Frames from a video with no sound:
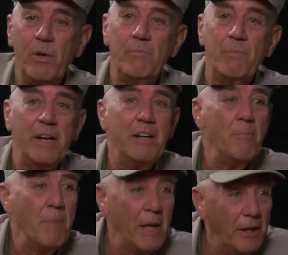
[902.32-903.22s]
we've been in the
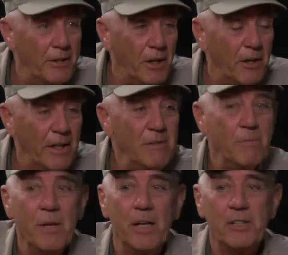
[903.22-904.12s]
military. The
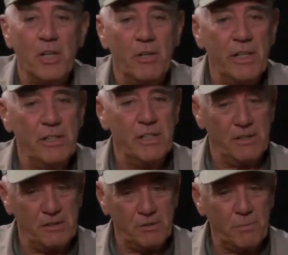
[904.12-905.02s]
military
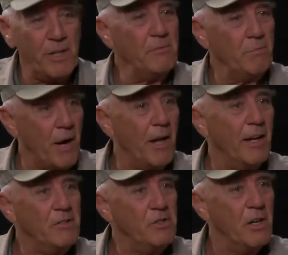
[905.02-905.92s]
is spit and
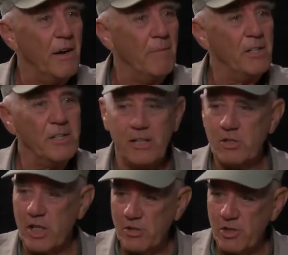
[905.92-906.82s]
polish. I mean, they
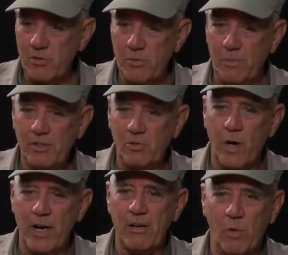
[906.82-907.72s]
teach you to be
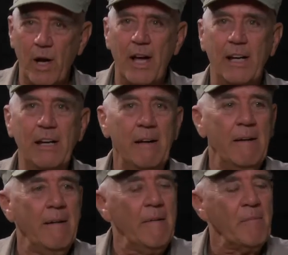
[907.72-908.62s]
squared away.
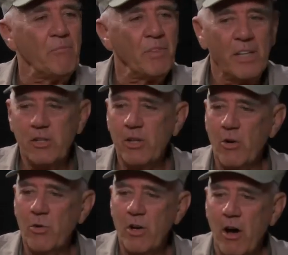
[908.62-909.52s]
You
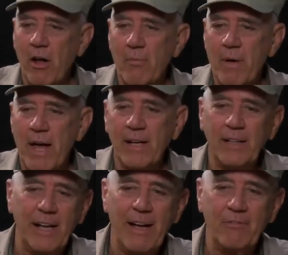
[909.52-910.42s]
don't
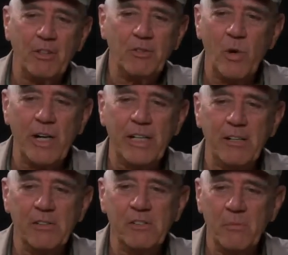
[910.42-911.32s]
automatically, after 20
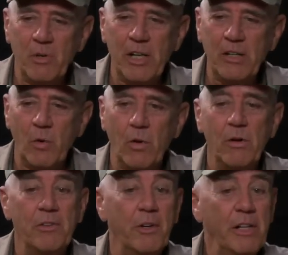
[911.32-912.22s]
years in the Marine
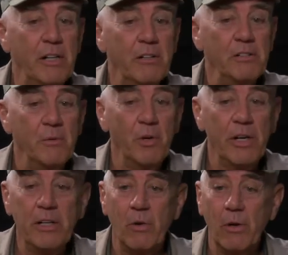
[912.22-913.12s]
Corps, 30 years in the
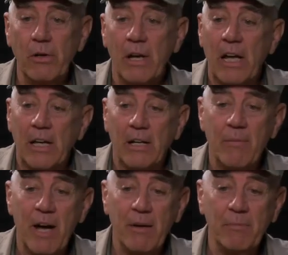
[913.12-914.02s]
Marine Corps,
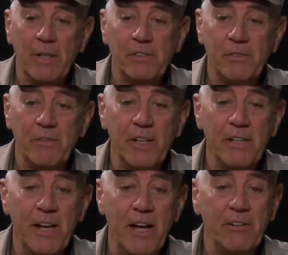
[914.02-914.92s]
come out and be a
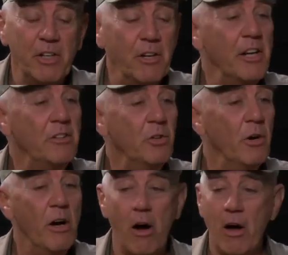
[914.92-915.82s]
civilian now and turn into